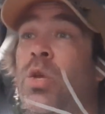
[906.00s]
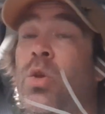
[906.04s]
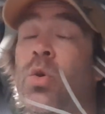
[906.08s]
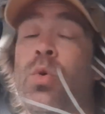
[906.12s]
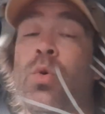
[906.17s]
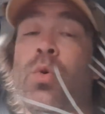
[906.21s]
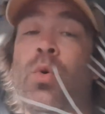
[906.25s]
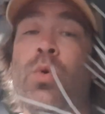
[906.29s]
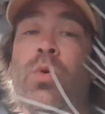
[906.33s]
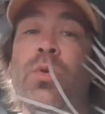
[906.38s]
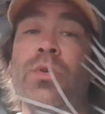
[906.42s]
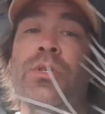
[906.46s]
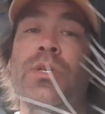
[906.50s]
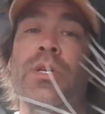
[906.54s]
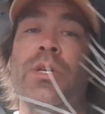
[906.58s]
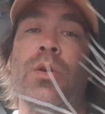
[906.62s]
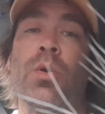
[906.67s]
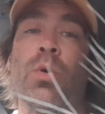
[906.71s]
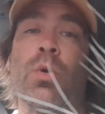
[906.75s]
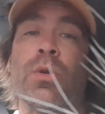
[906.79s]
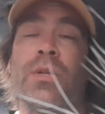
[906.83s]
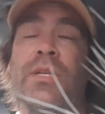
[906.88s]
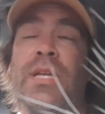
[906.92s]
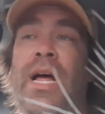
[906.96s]
Use
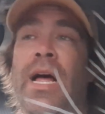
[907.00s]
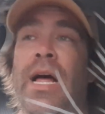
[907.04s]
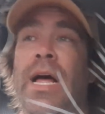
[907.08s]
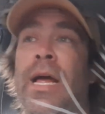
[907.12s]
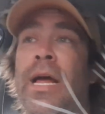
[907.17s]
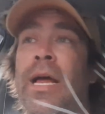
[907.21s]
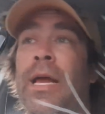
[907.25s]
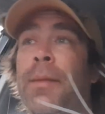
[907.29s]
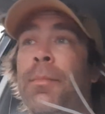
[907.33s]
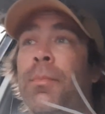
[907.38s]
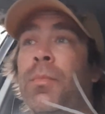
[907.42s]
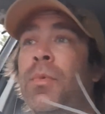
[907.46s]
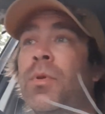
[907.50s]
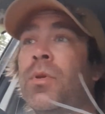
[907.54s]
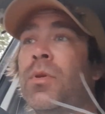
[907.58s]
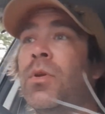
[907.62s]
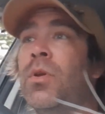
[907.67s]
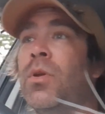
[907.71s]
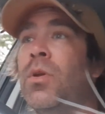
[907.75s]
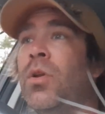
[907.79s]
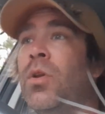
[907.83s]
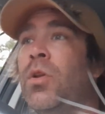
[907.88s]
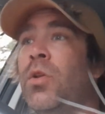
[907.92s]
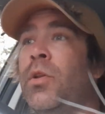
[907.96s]
your
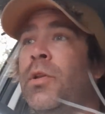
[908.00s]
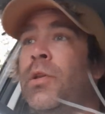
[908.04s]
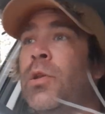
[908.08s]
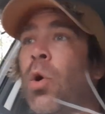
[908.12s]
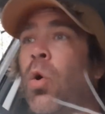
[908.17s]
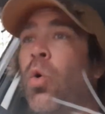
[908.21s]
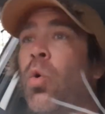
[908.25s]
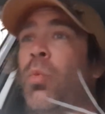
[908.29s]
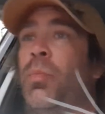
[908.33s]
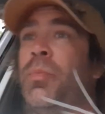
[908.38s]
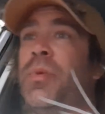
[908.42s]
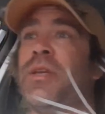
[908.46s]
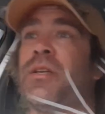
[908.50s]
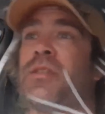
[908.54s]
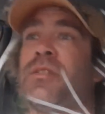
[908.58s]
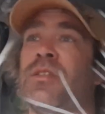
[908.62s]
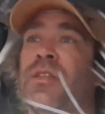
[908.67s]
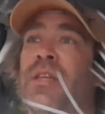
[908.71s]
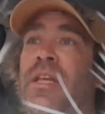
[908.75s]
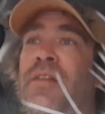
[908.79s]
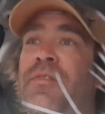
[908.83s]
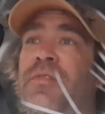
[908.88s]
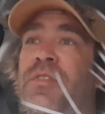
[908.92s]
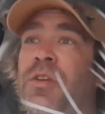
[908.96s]
time. Don't be a
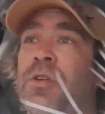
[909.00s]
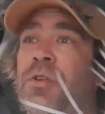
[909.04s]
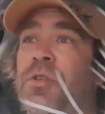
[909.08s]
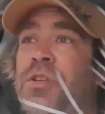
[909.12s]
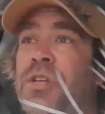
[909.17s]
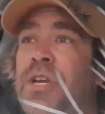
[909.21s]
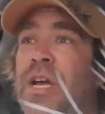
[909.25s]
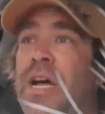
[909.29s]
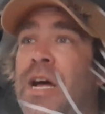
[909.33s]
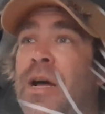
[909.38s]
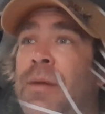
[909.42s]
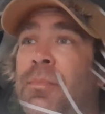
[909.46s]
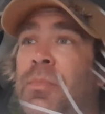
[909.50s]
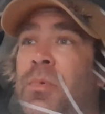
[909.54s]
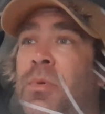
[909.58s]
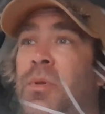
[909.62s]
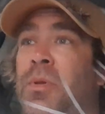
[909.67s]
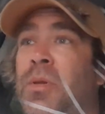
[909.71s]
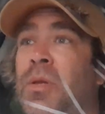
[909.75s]
slave to your job.